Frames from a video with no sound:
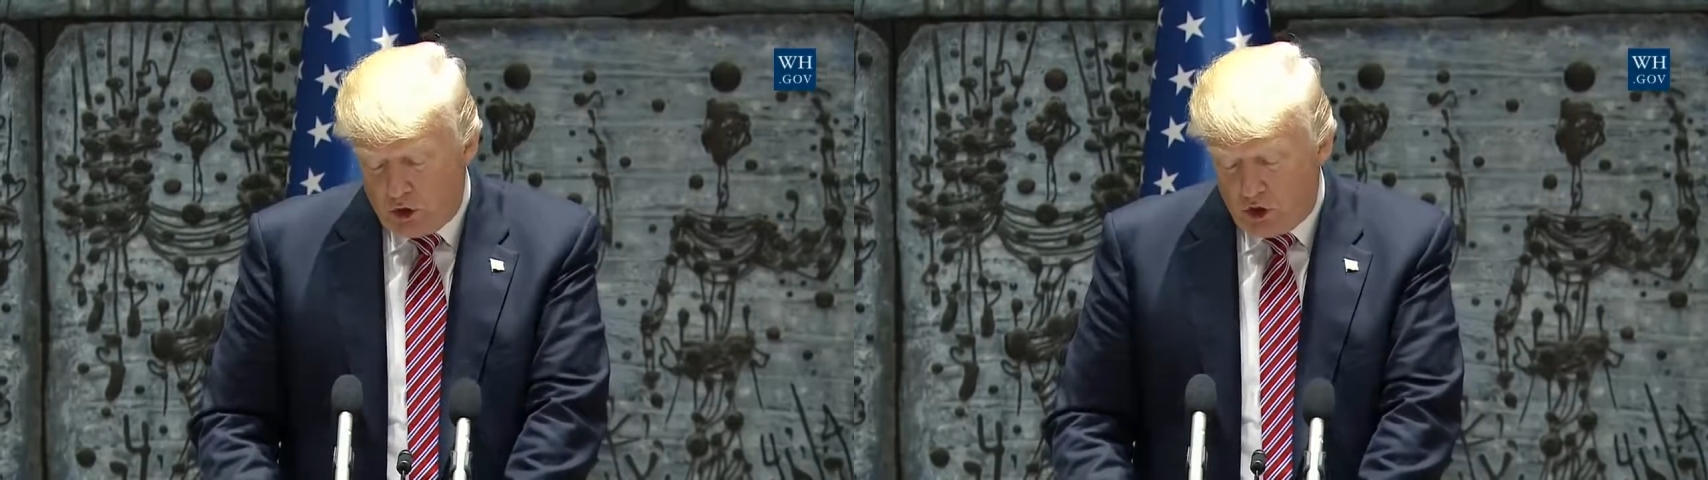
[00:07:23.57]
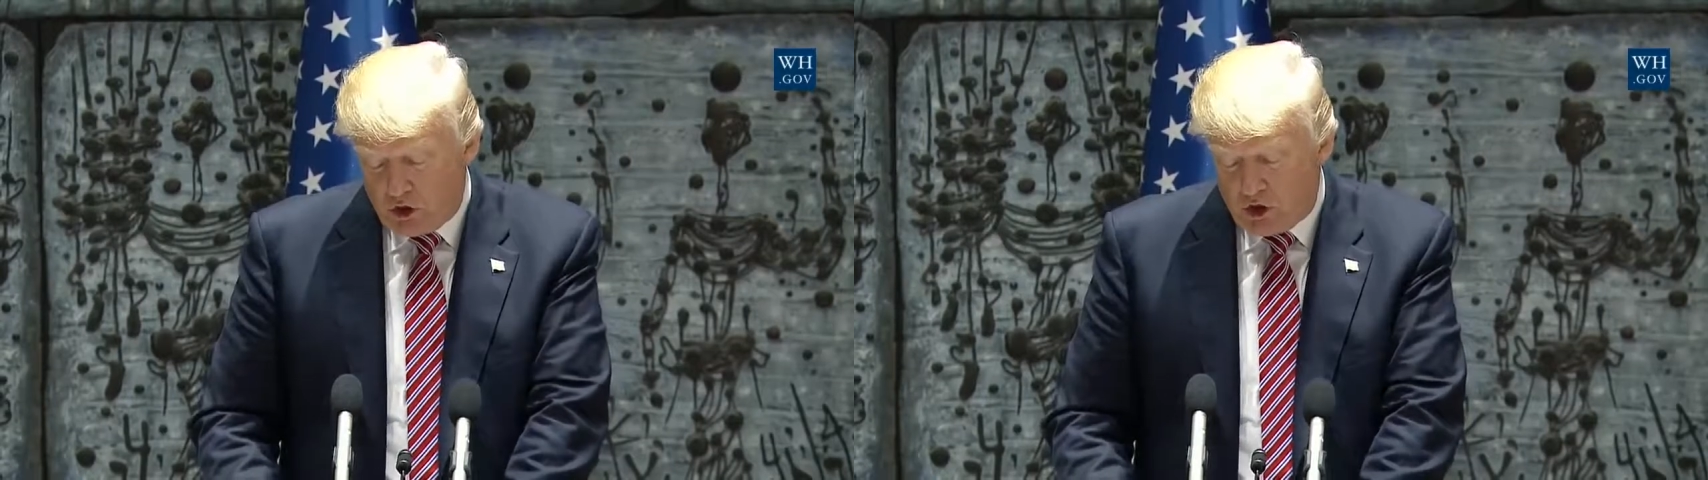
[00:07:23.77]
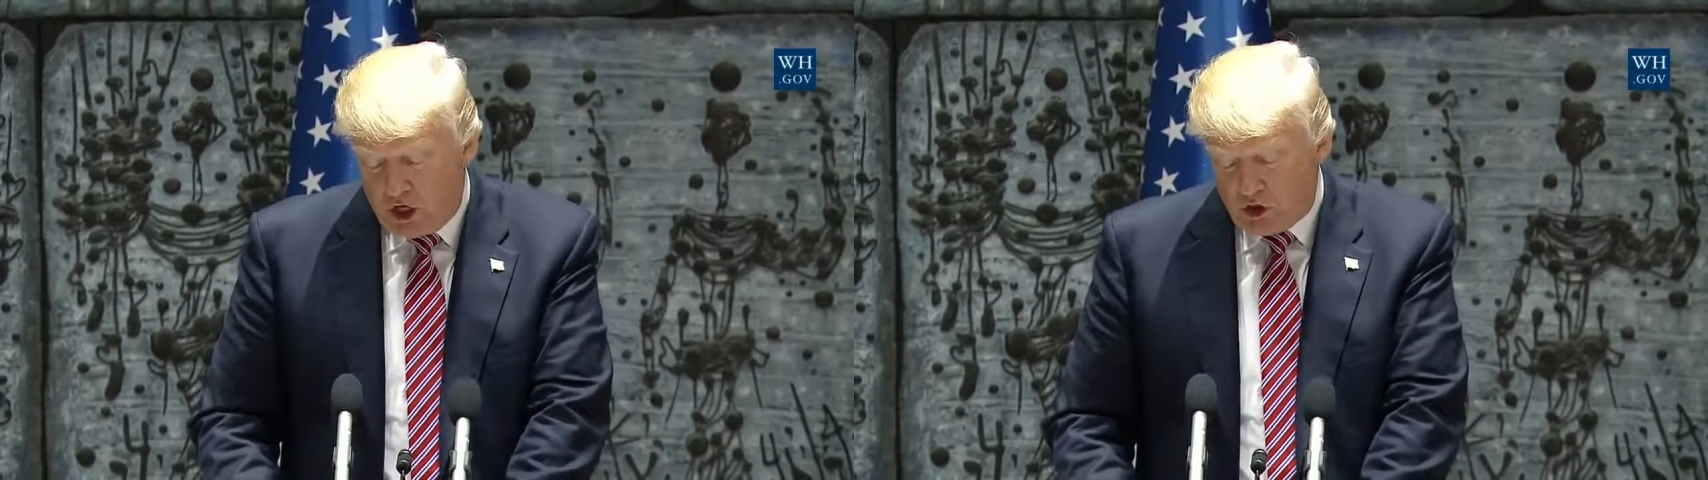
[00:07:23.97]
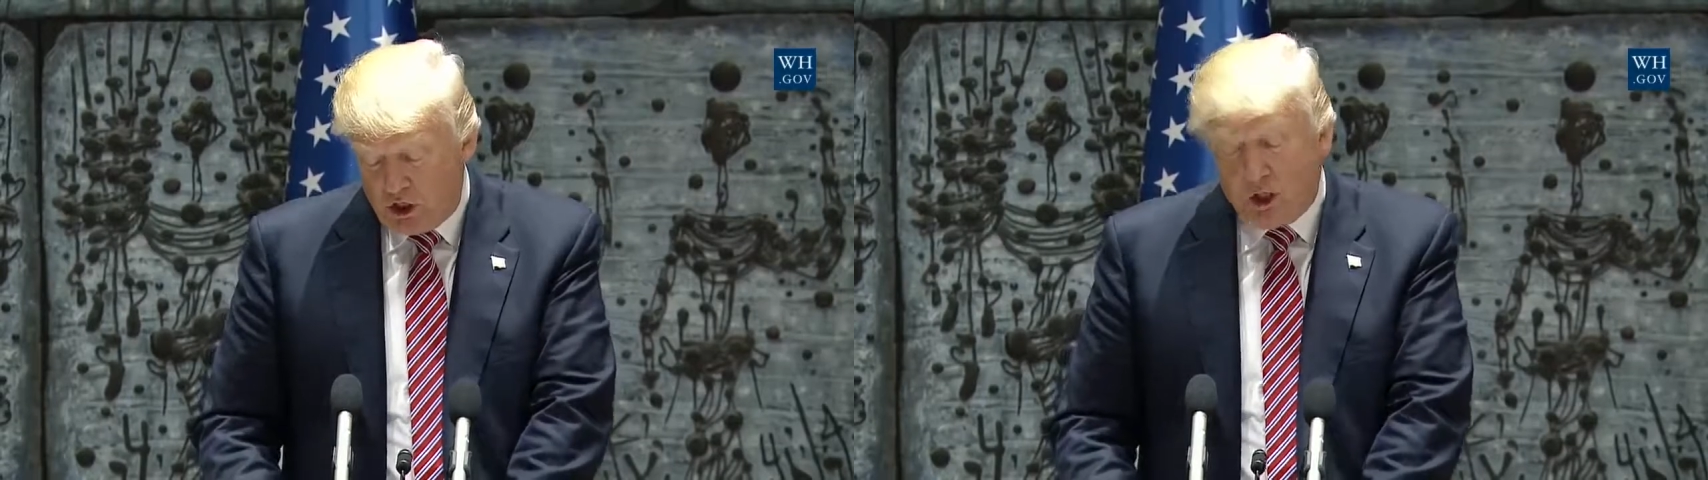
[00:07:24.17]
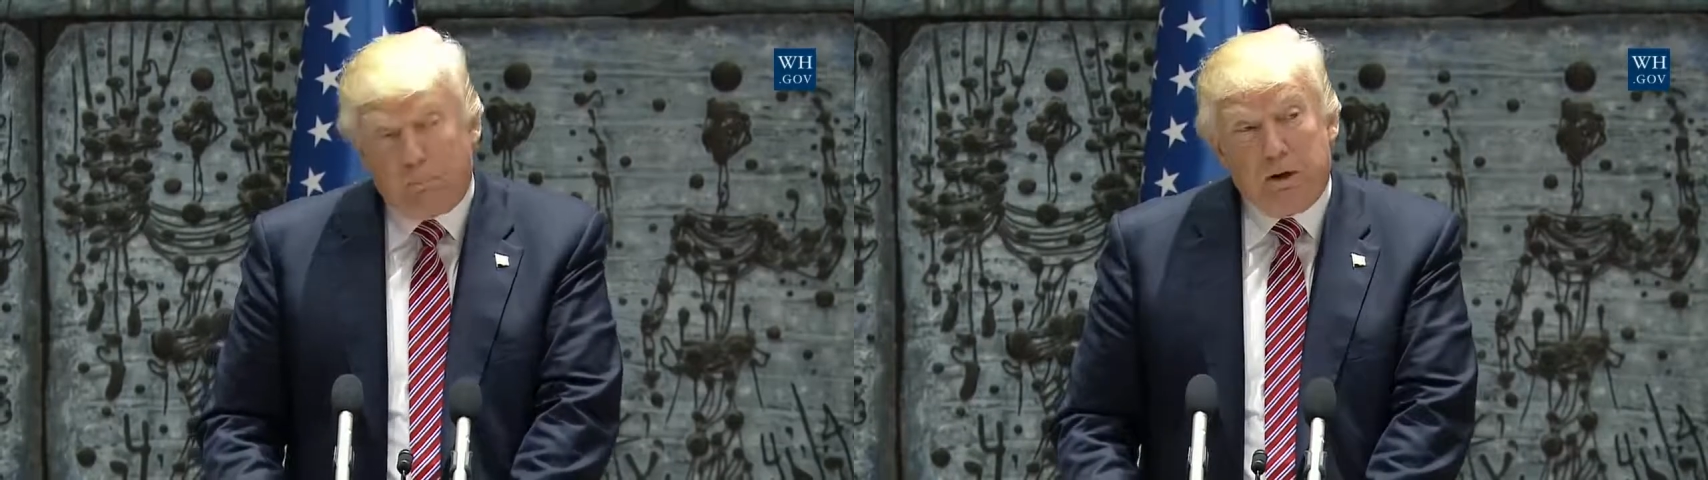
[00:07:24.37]
to
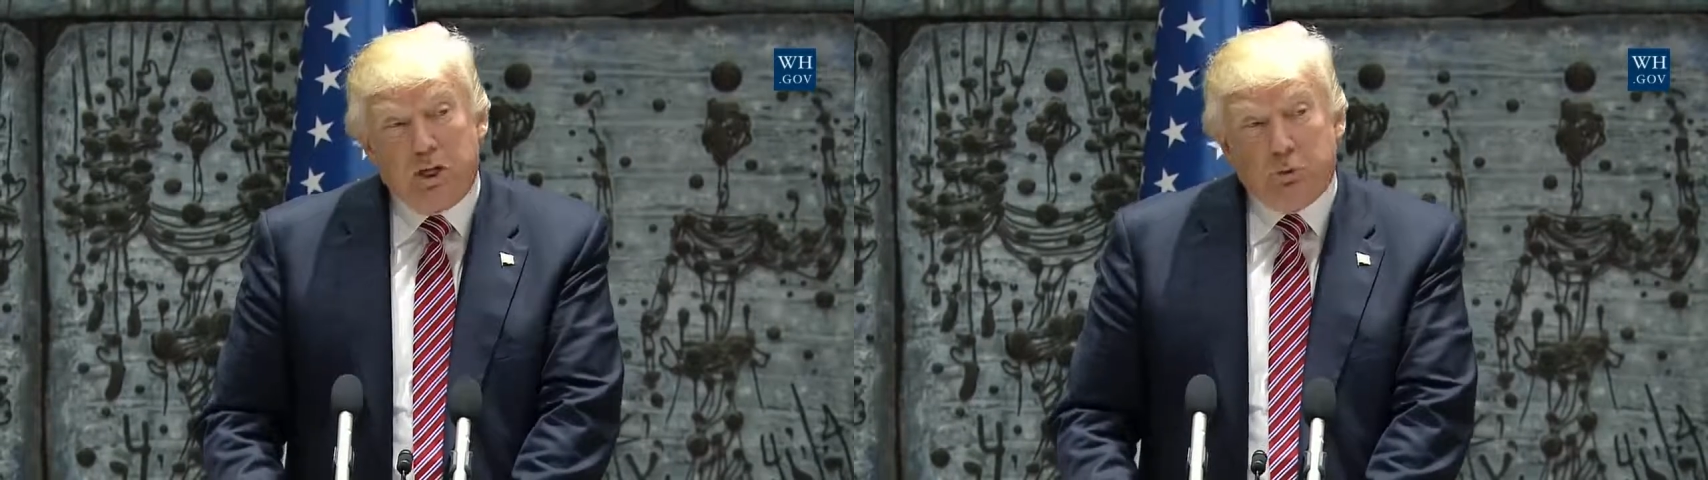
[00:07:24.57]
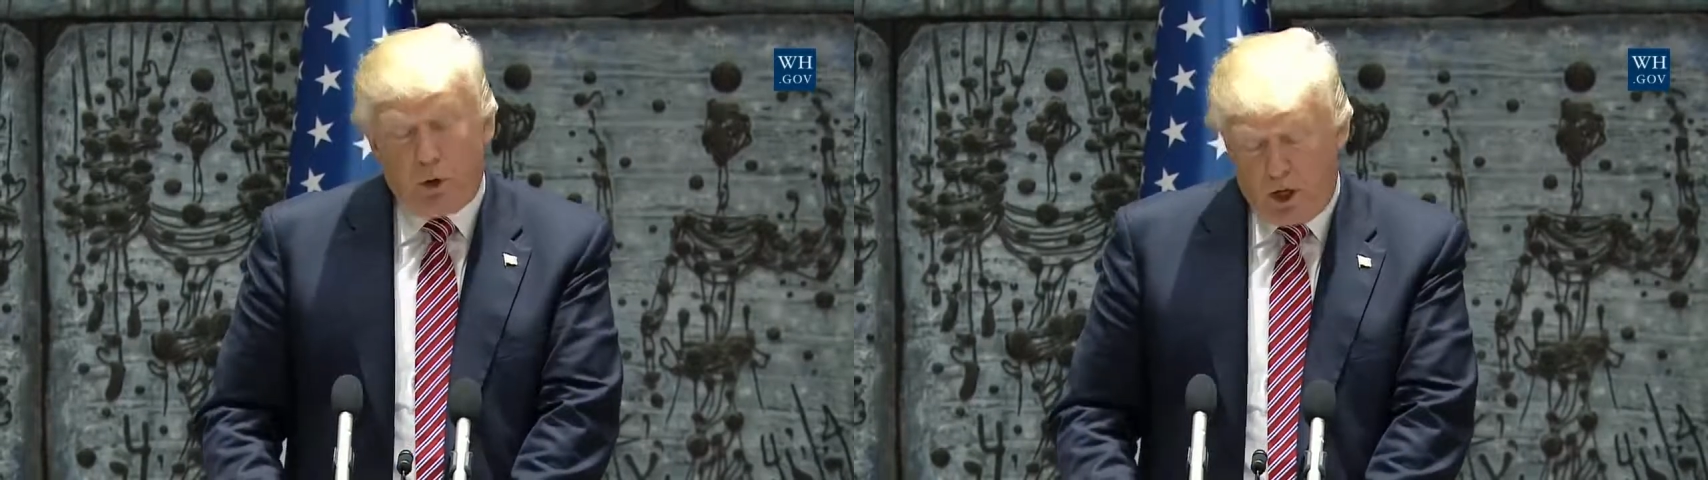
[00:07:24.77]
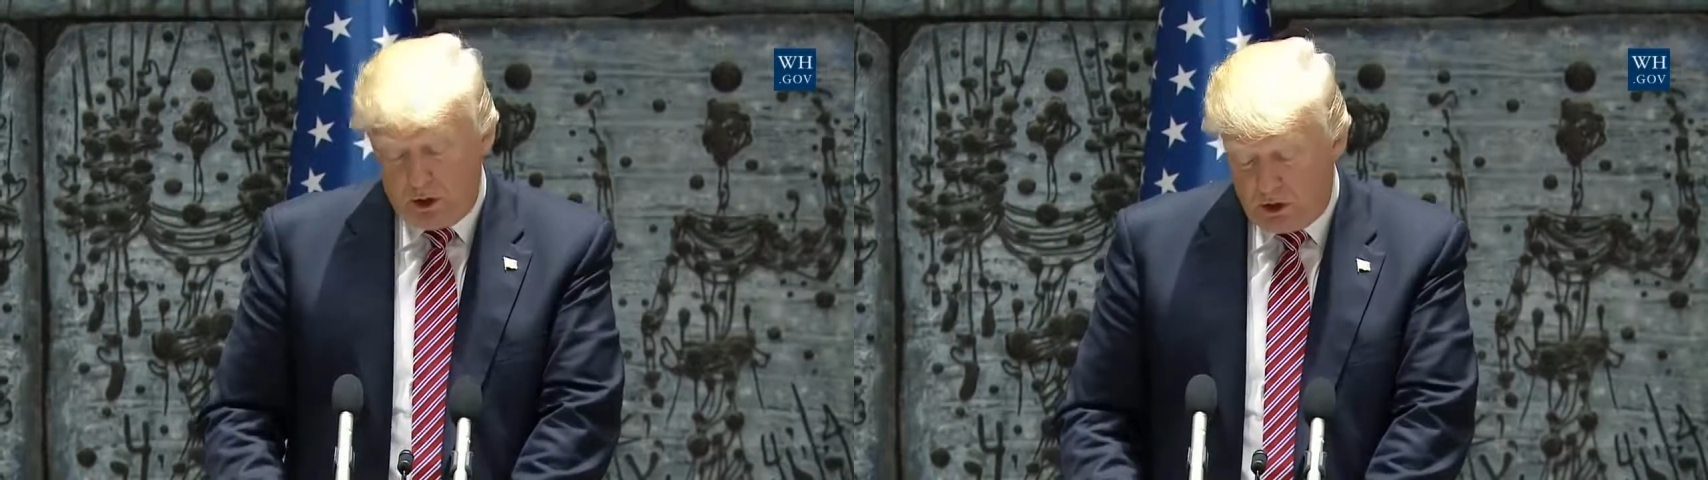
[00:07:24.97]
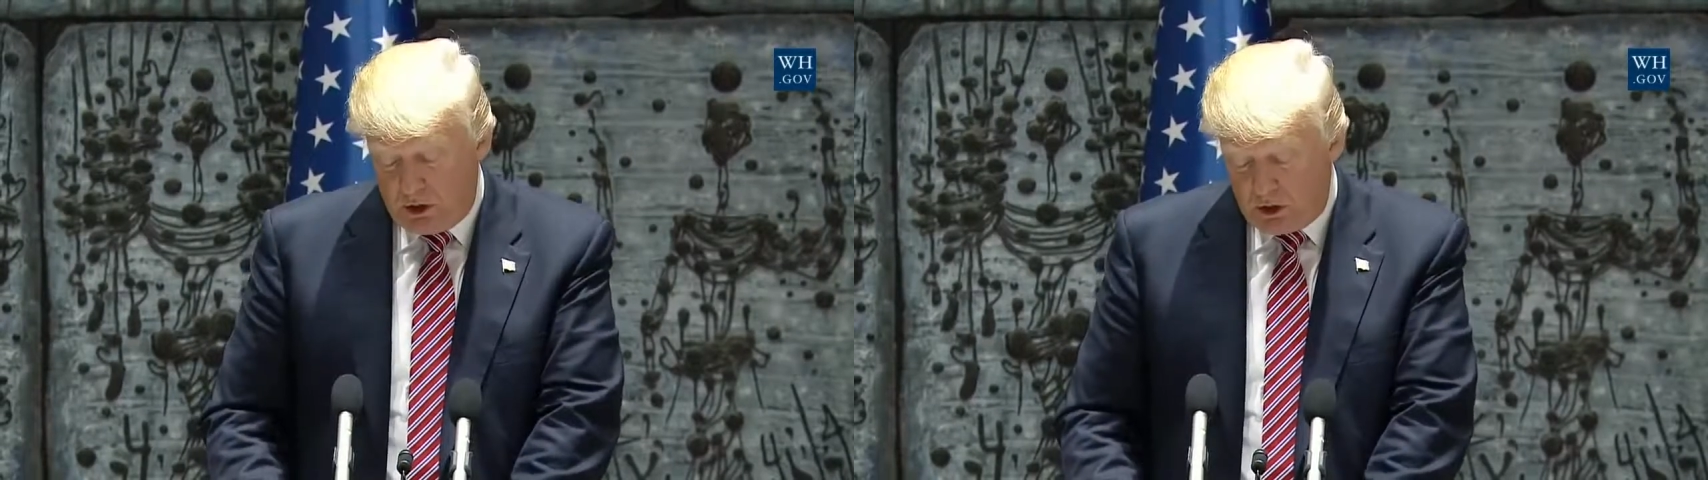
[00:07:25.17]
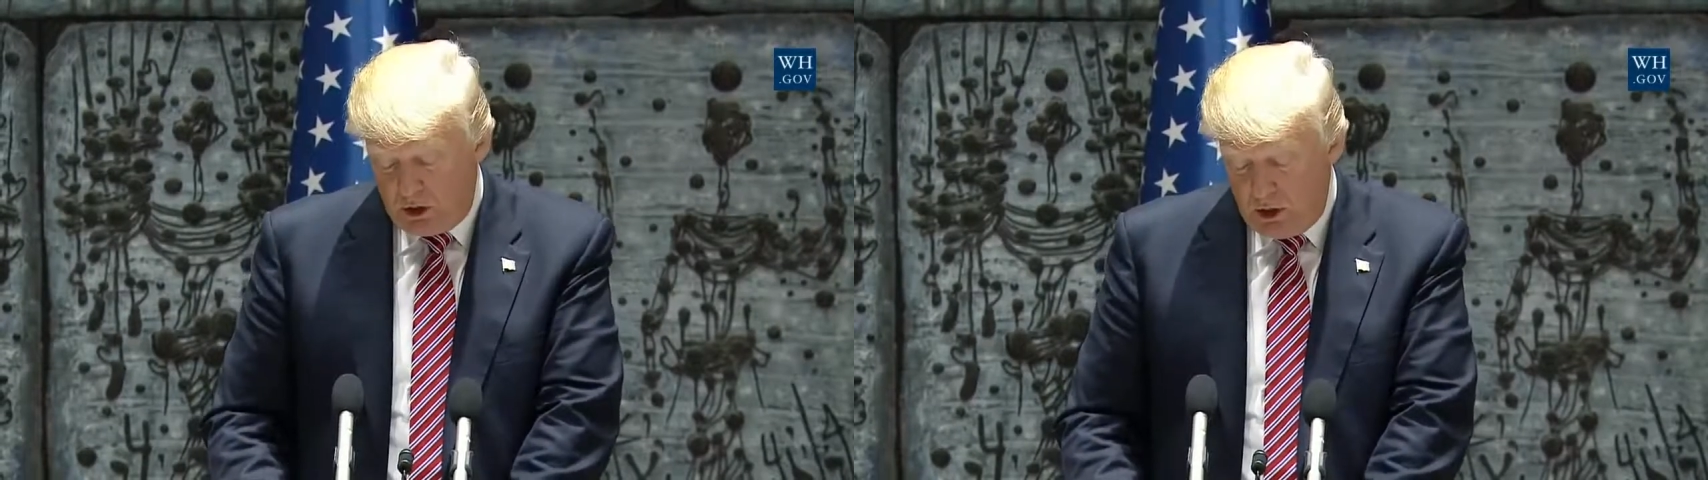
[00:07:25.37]
discussing the peace
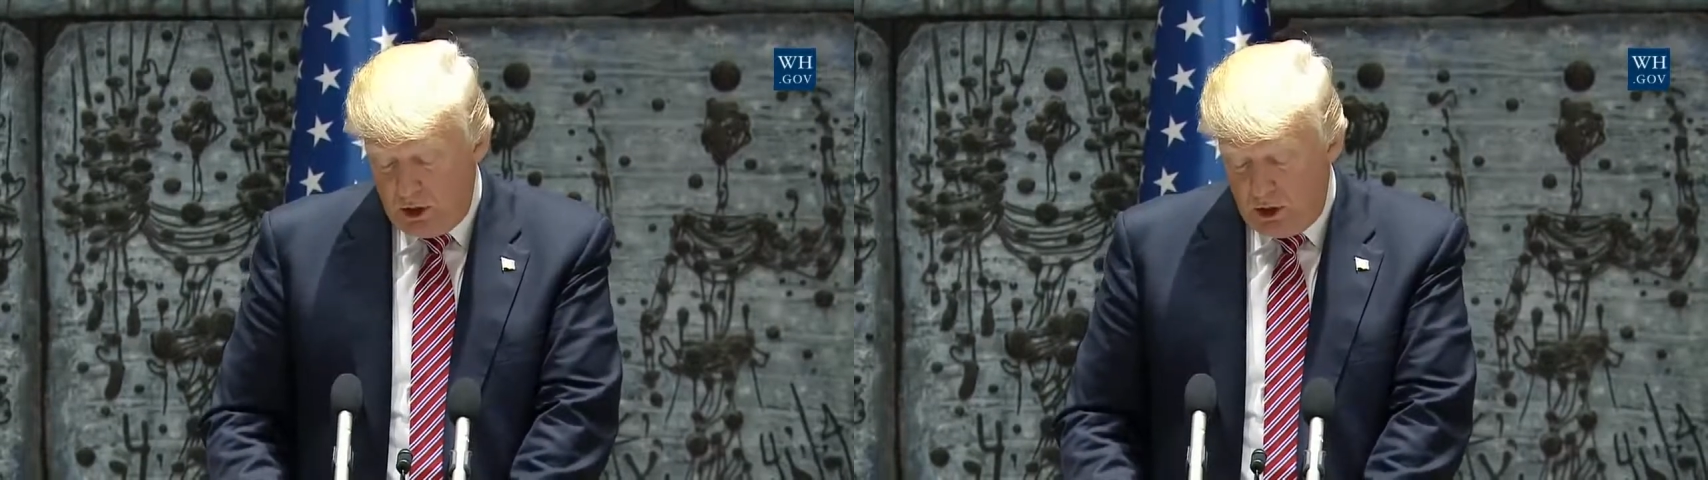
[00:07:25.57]
process